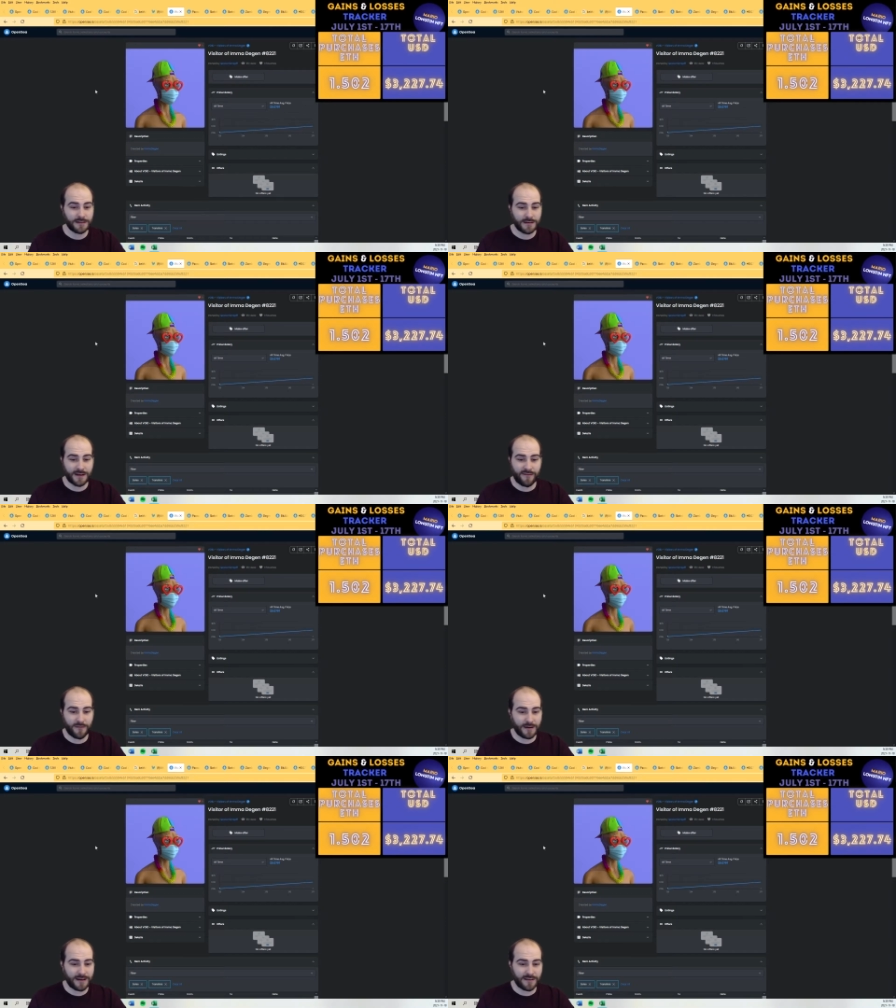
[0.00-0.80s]

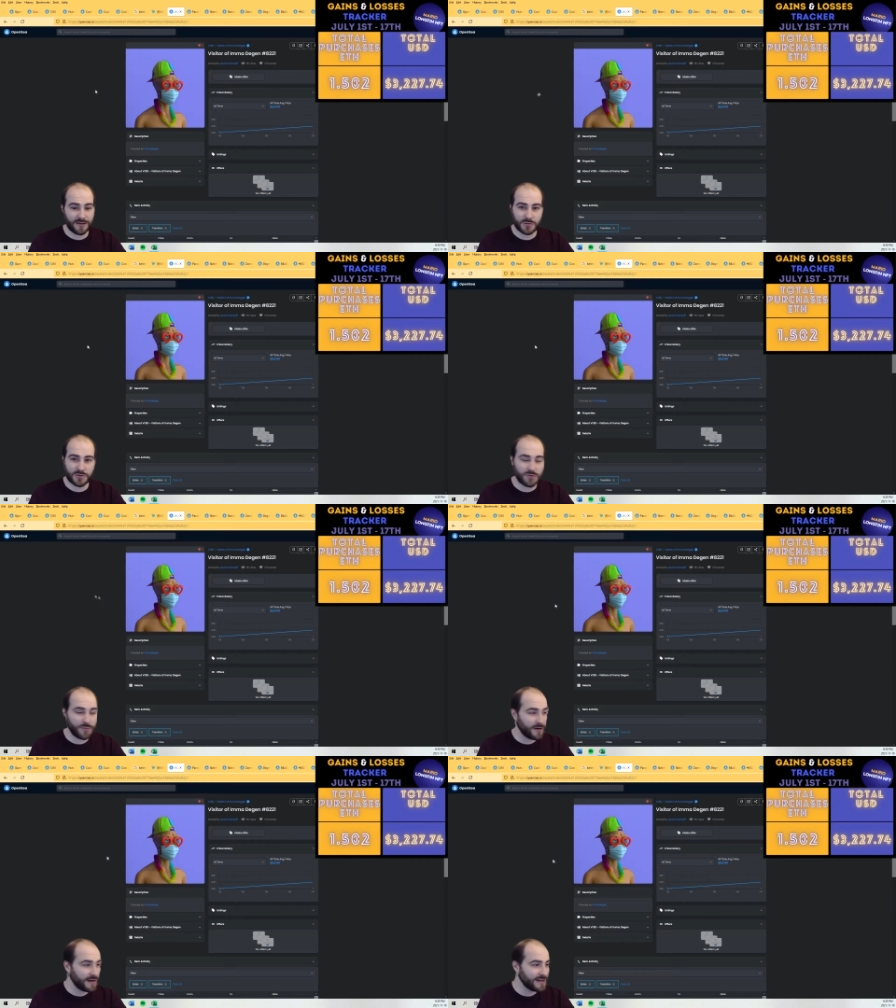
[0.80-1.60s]
Everybody in there was super
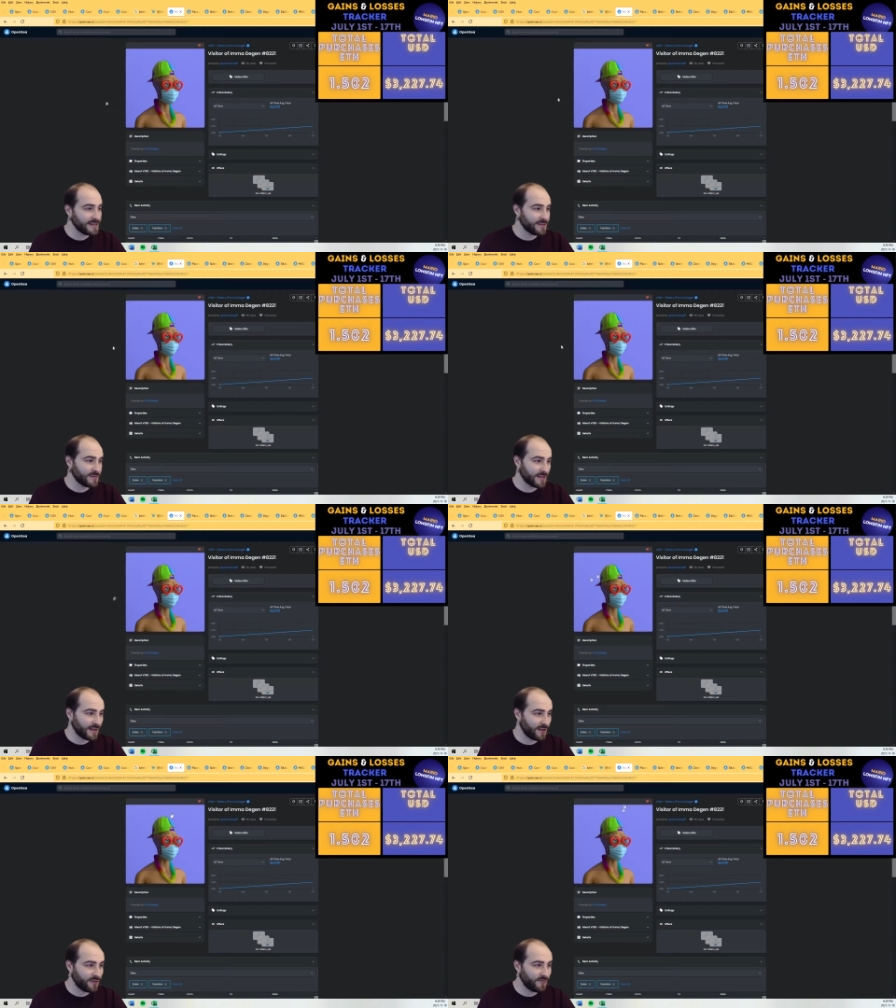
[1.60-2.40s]
nice. It was like a
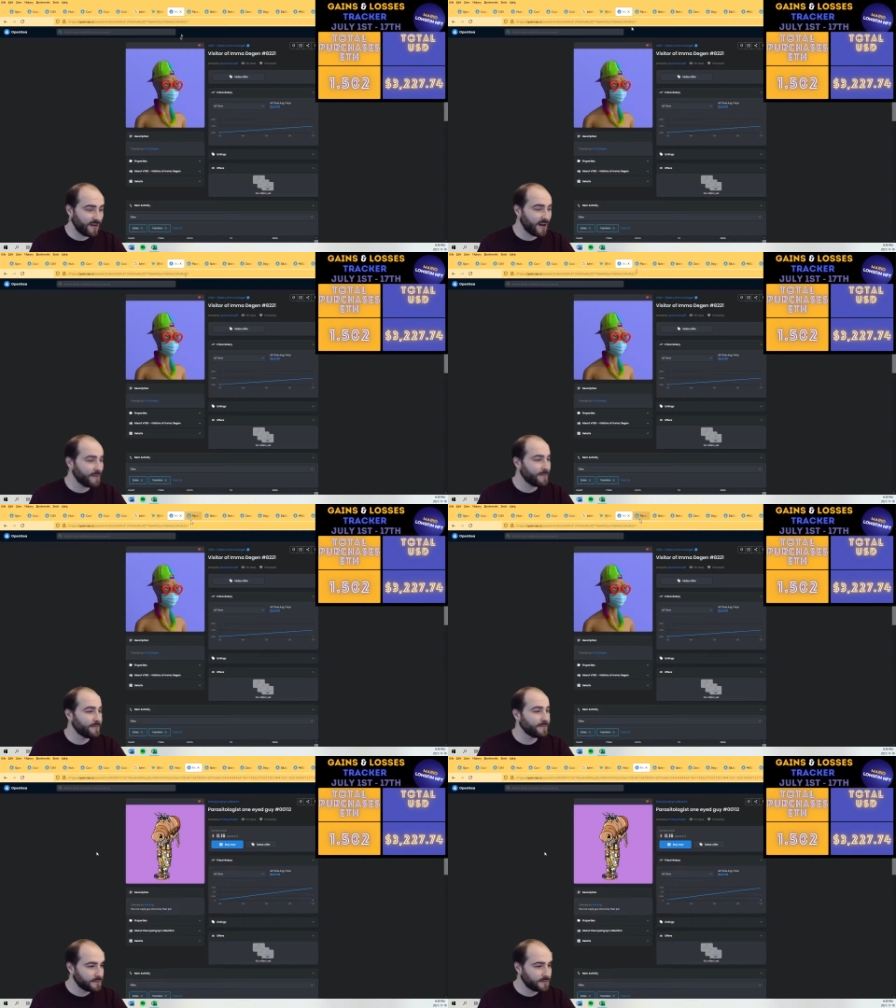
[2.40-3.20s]
good vibe.
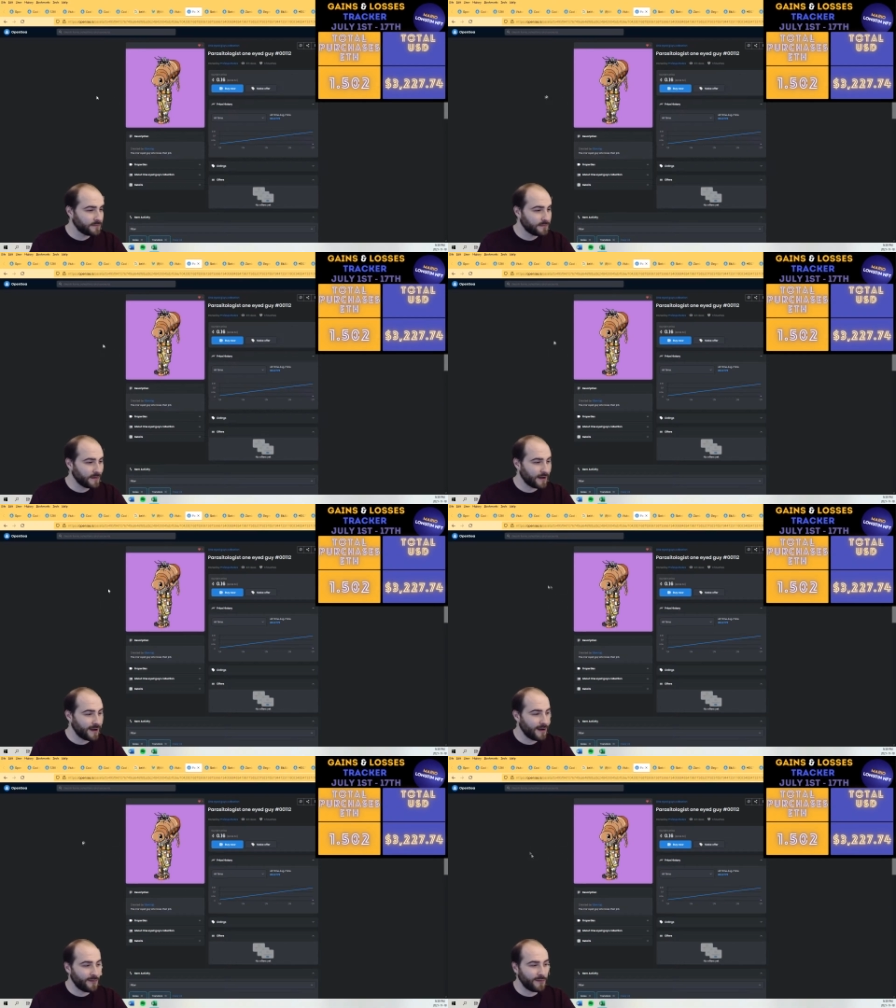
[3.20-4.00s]
I
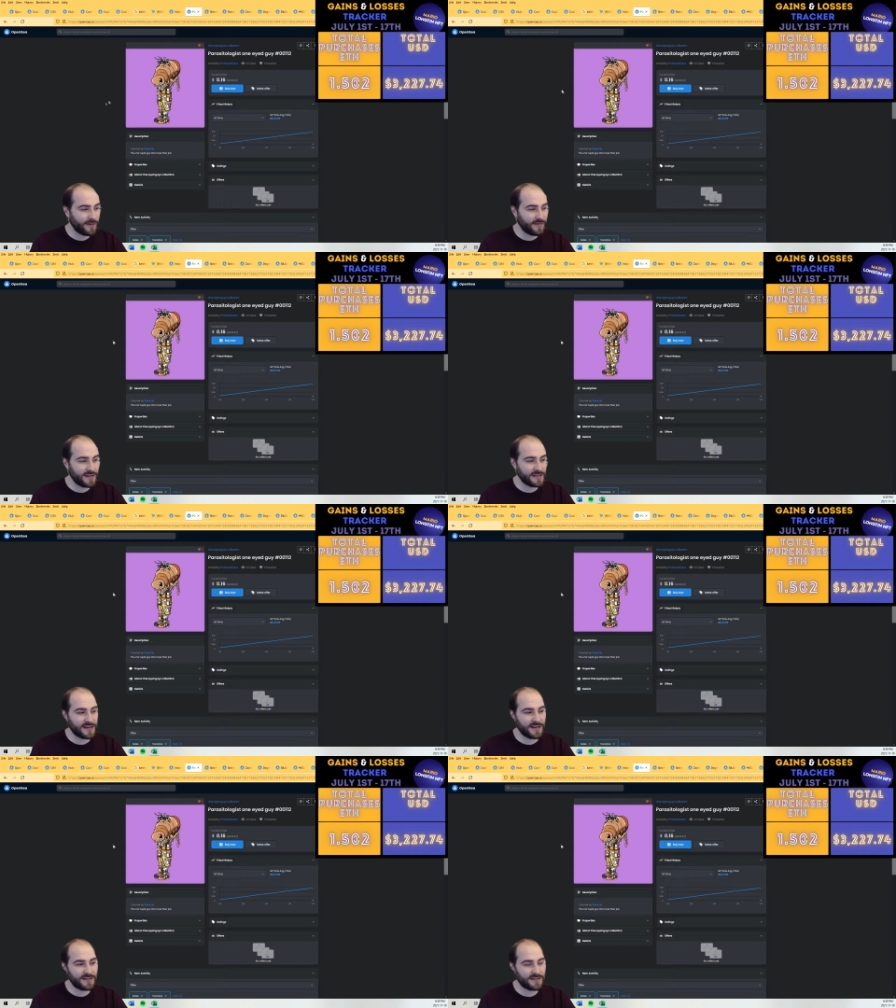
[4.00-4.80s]
got one of these
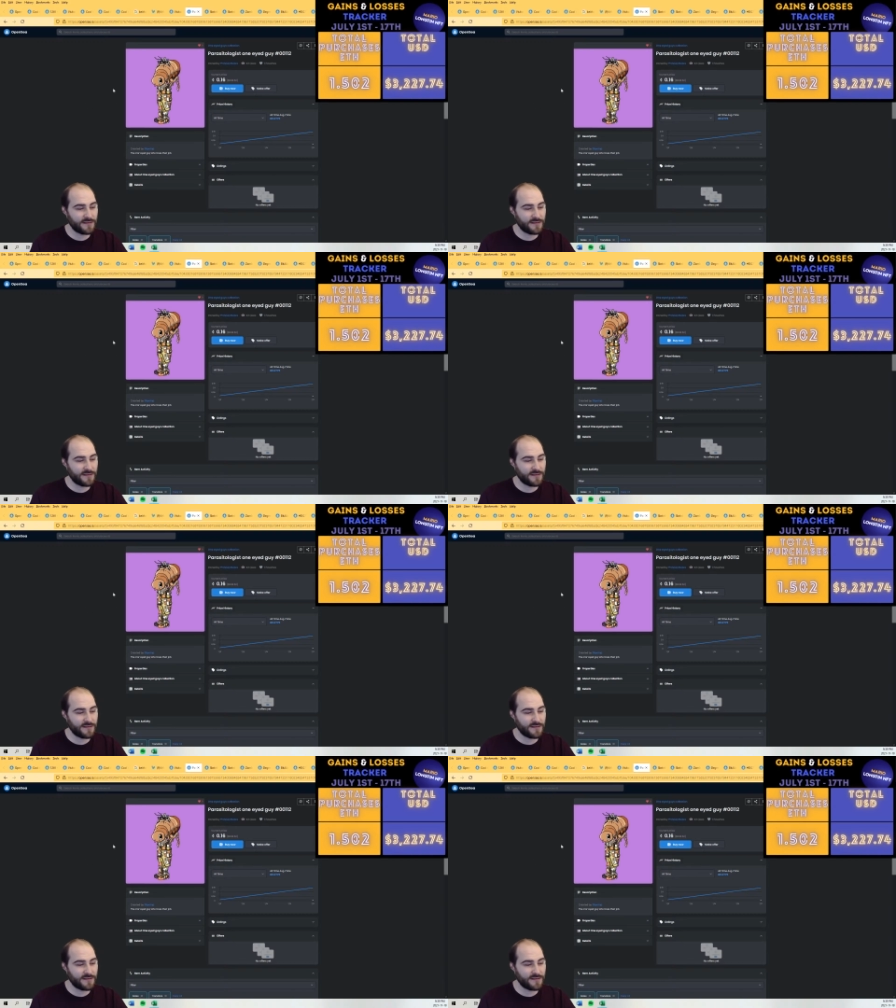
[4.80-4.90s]
guys